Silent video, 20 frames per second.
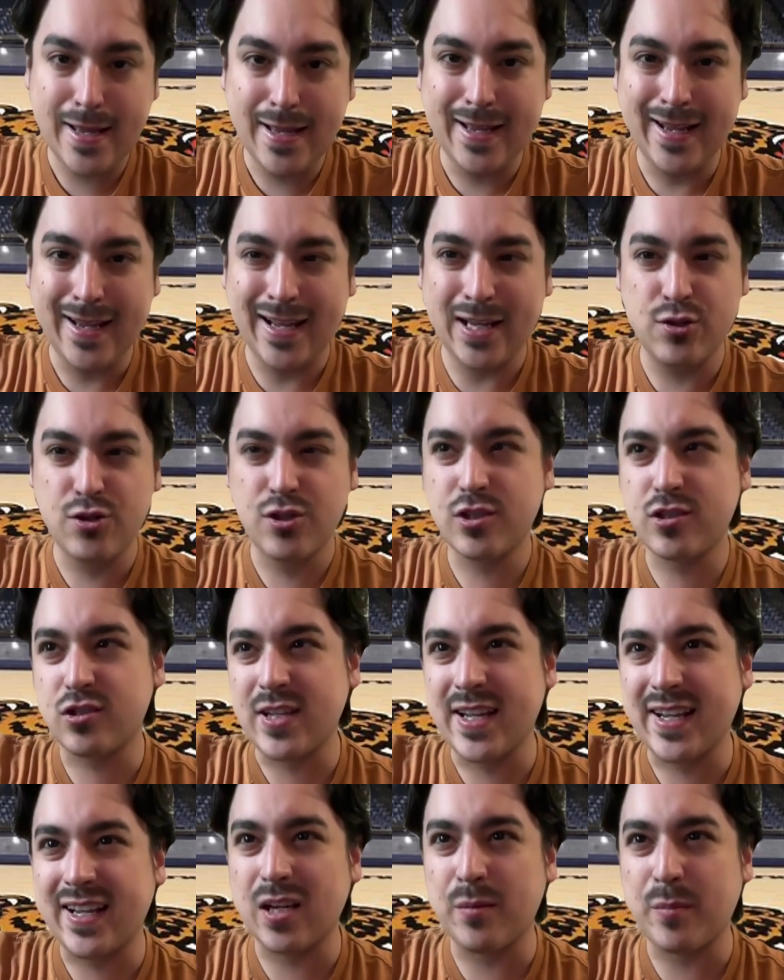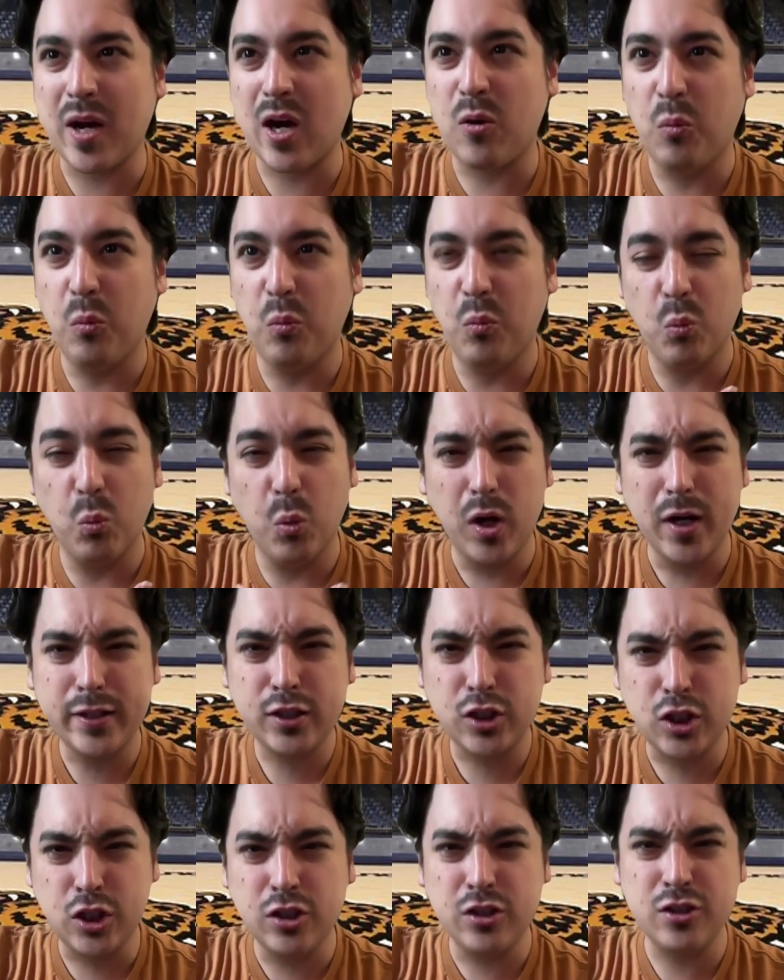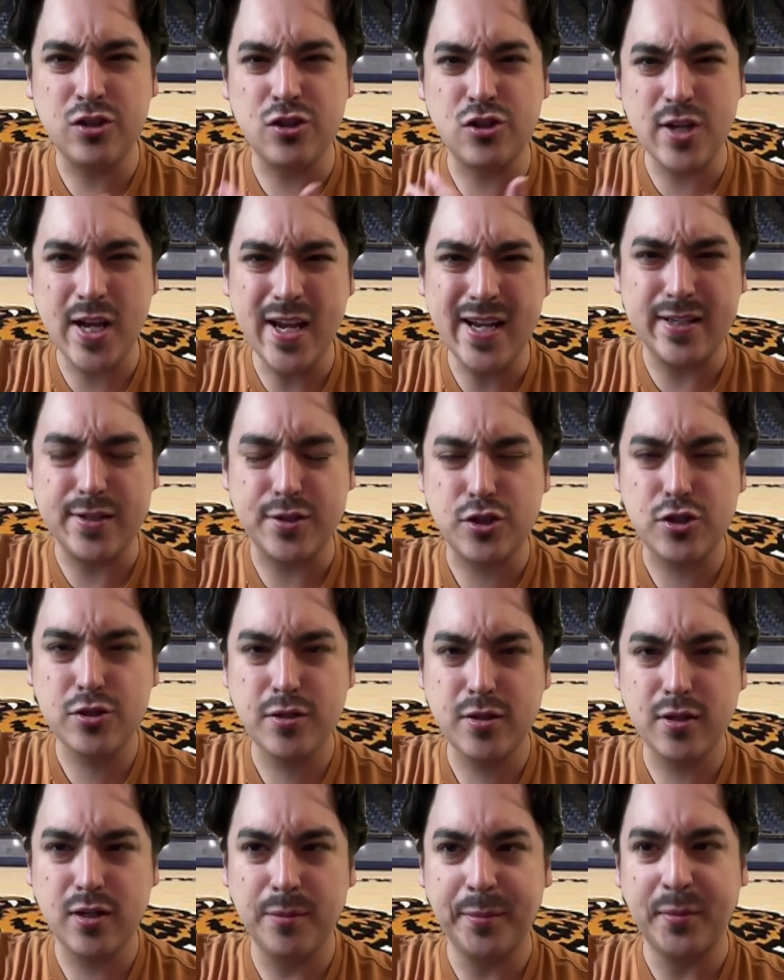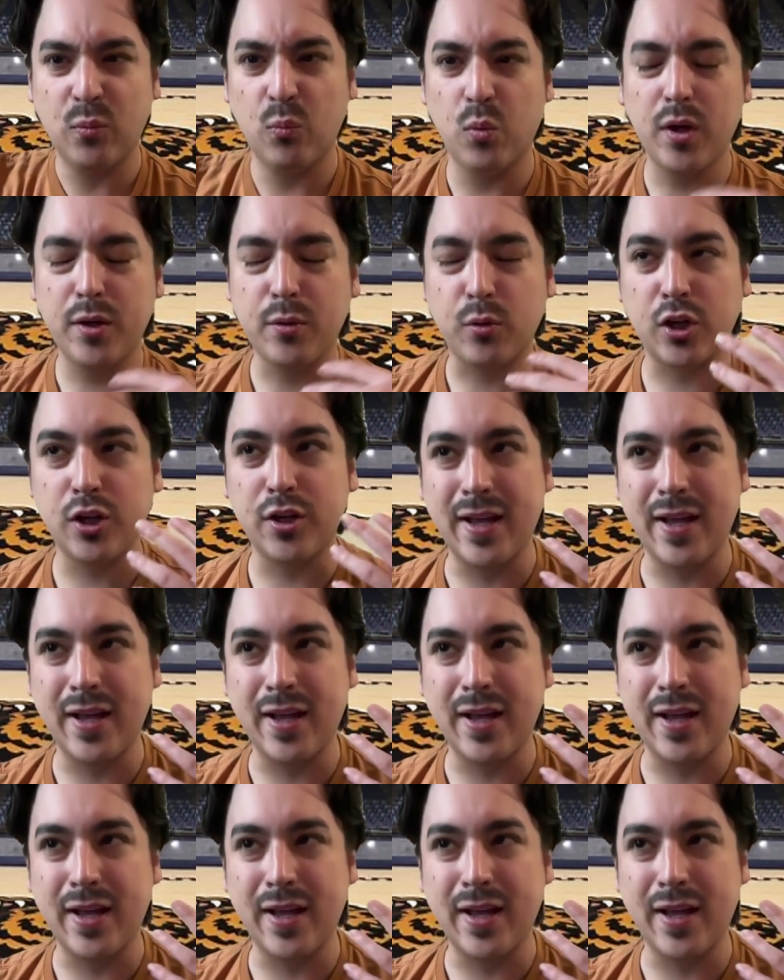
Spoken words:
And you're just thinking about what could change. I mean, what could